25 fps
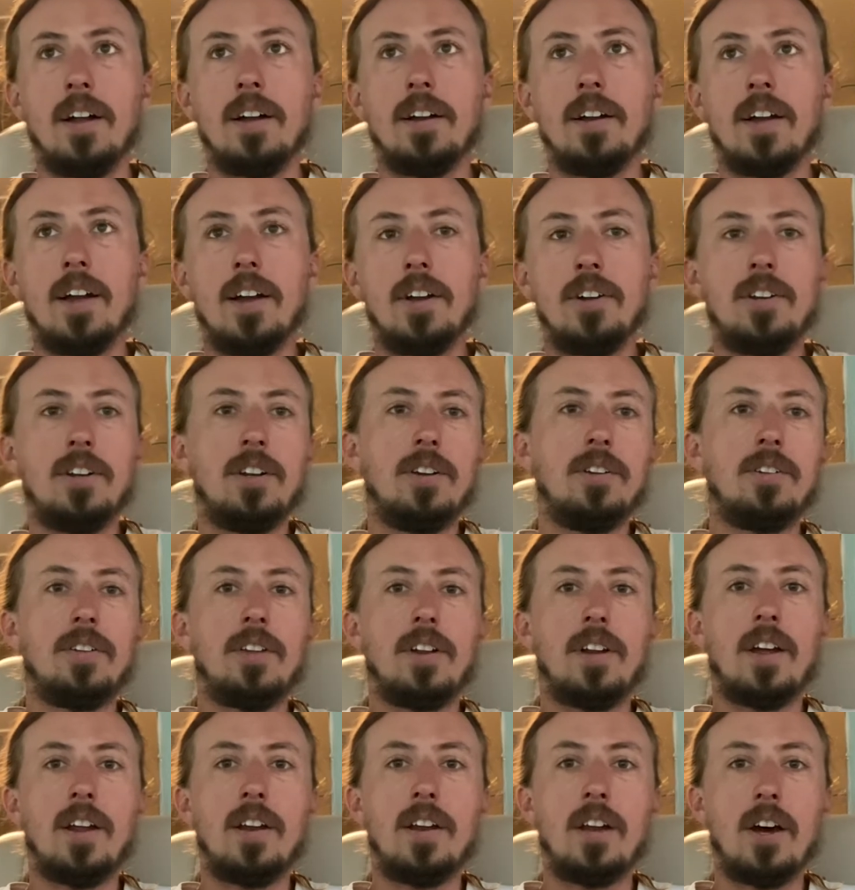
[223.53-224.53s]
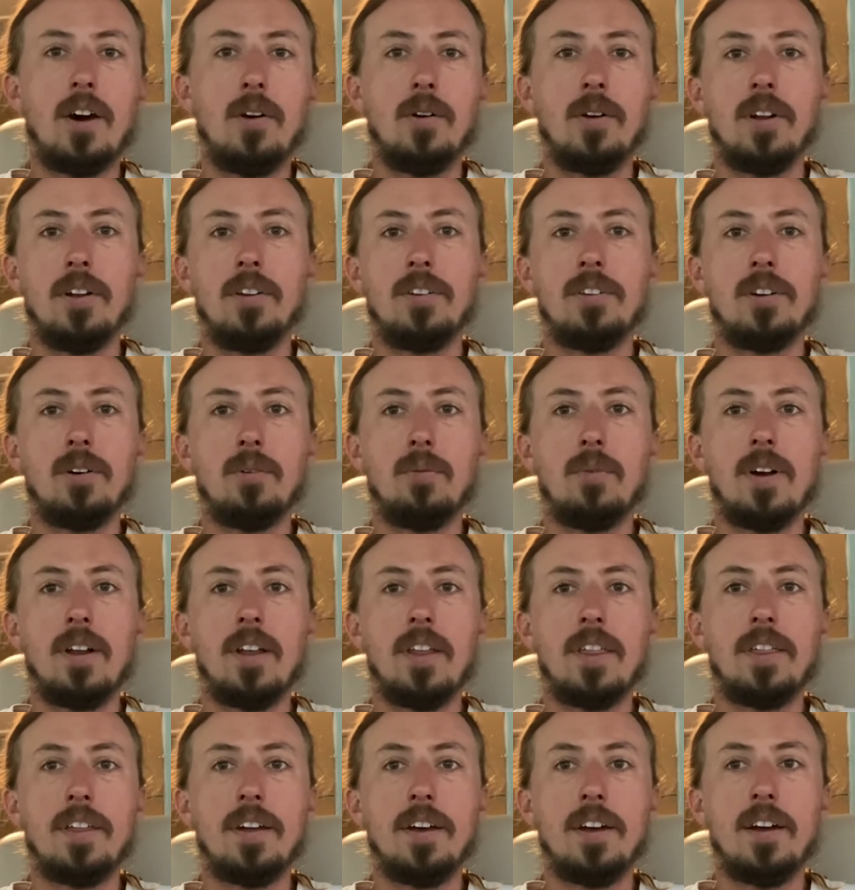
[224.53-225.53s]
Issues that I noted. So one
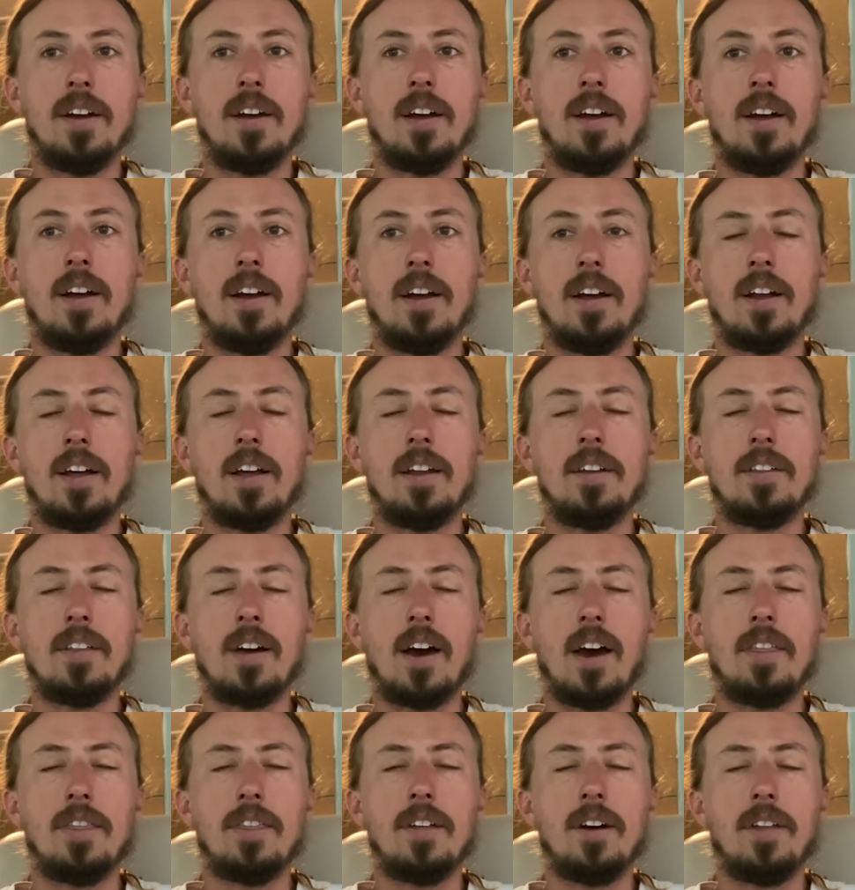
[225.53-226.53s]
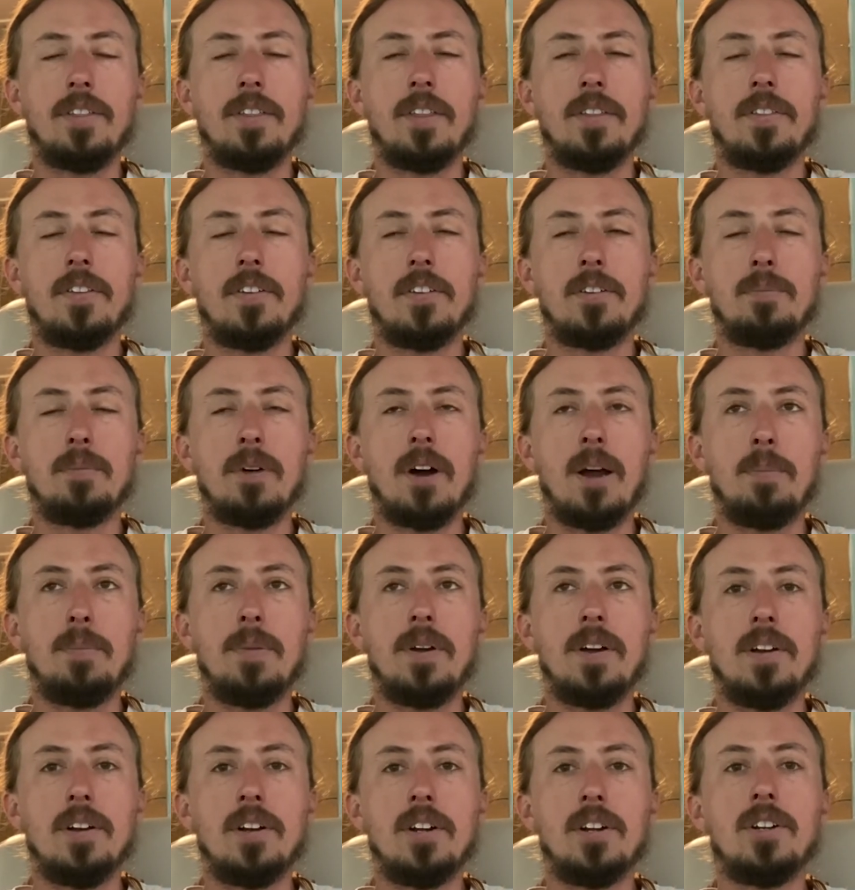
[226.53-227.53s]
thing, and I thought that this might
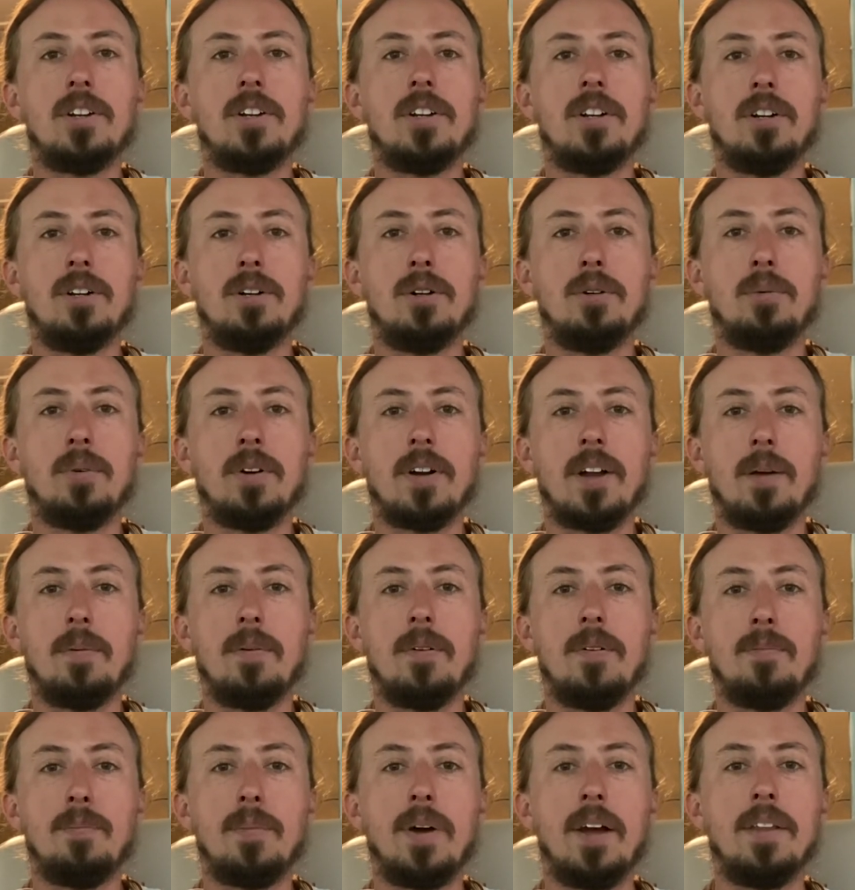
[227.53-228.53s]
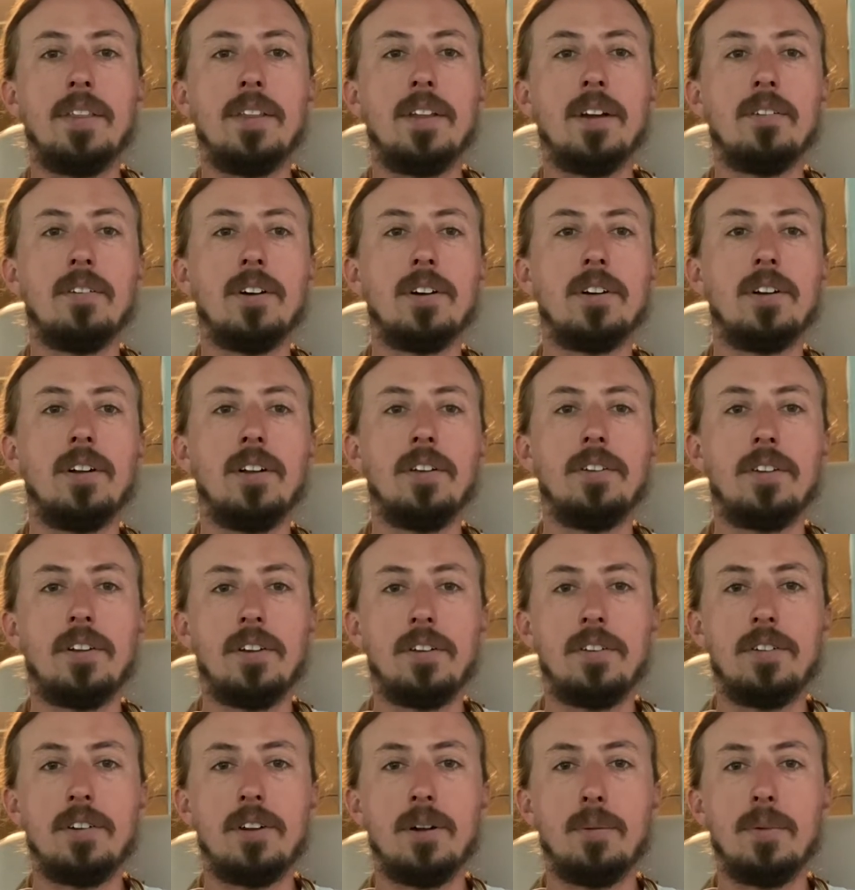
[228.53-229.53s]
be an issue when I made the original
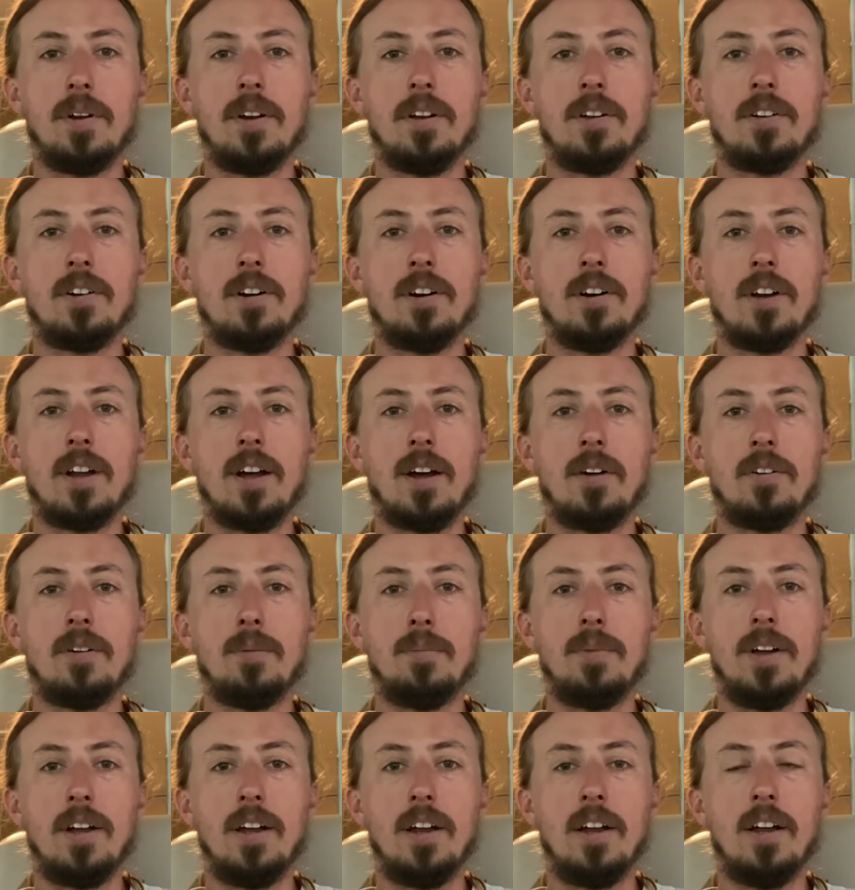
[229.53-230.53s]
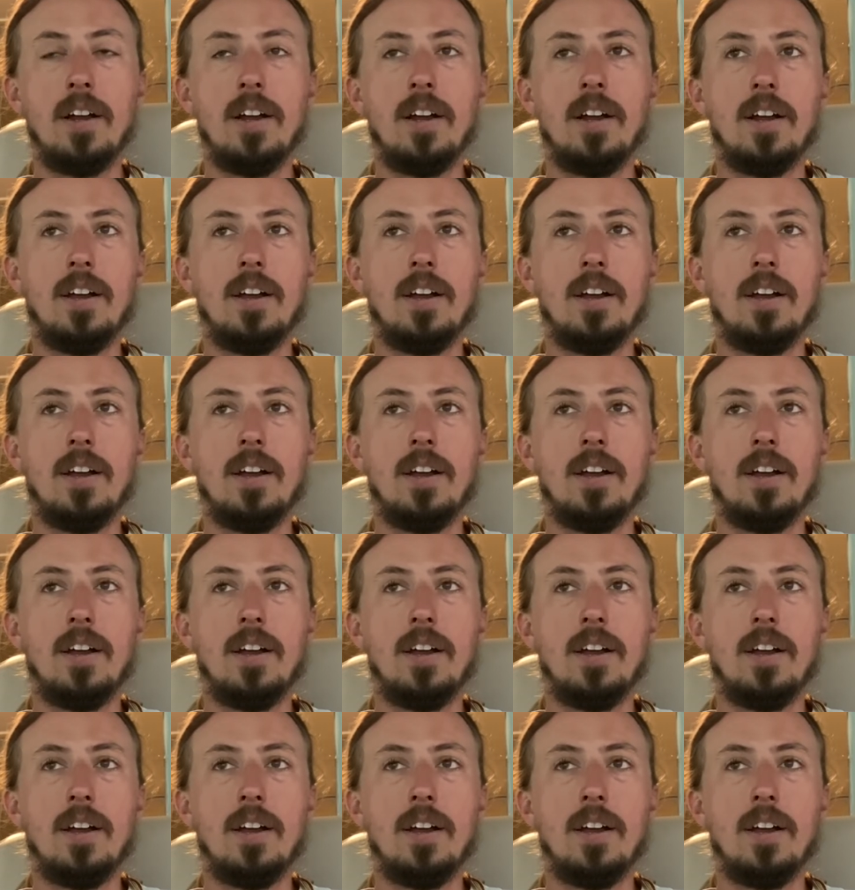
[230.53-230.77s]
system, and it turned out to be